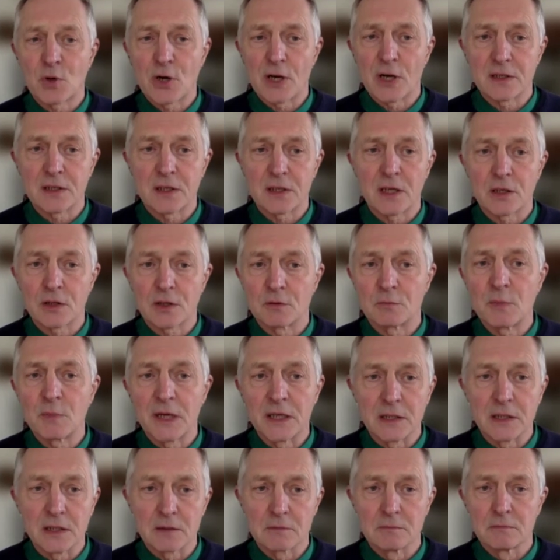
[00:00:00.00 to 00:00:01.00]
prayer that I could
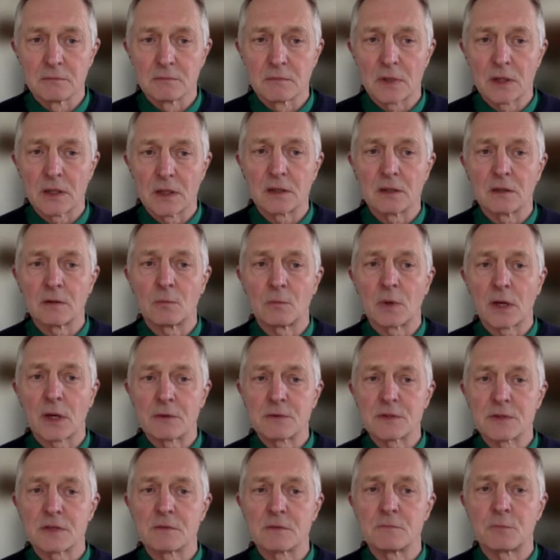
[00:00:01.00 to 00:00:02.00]
make while I
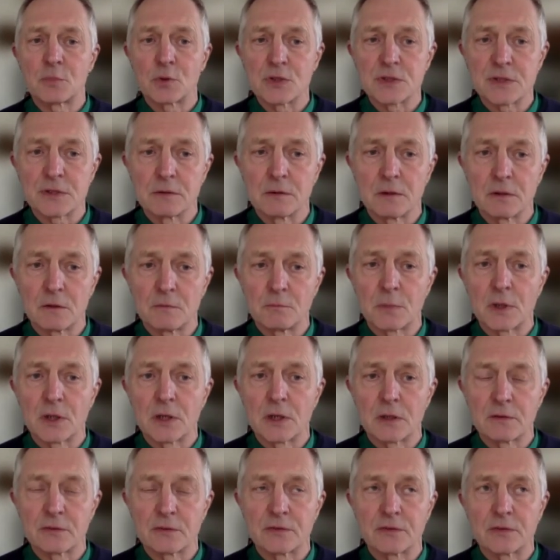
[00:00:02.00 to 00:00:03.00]
was in prison on
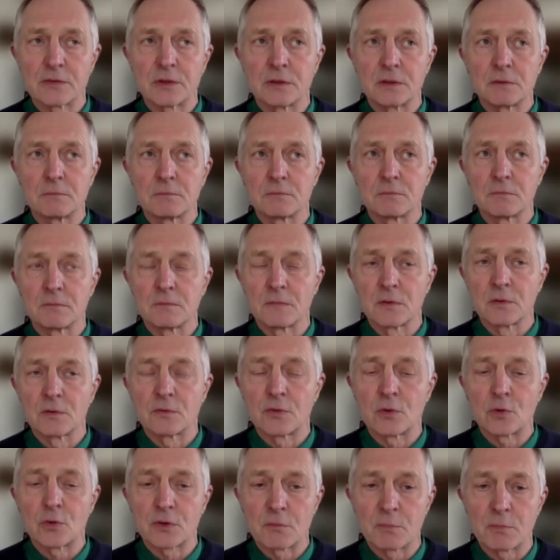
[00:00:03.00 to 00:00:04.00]
behalf of
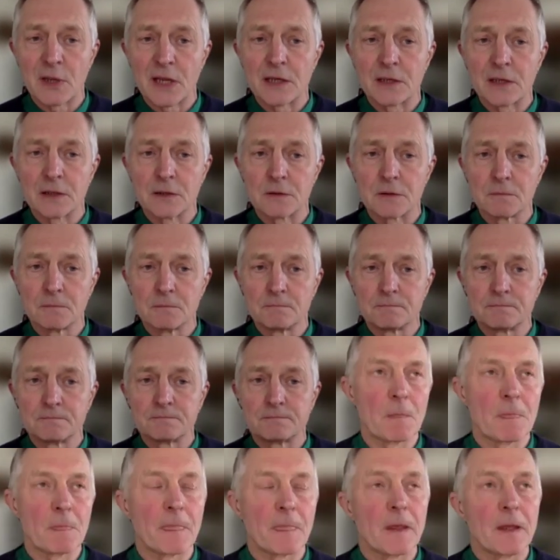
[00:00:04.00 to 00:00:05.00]
for the planet.
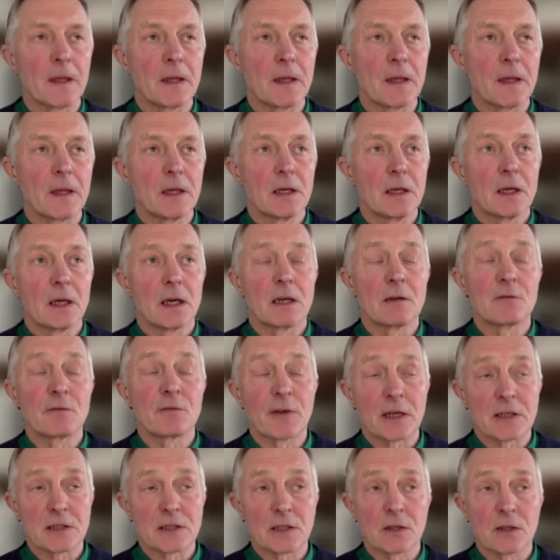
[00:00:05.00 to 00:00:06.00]
And in
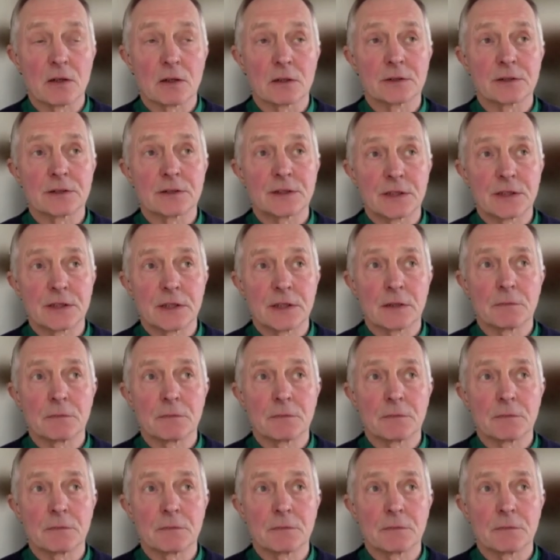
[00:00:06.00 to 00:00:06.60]
fact, I got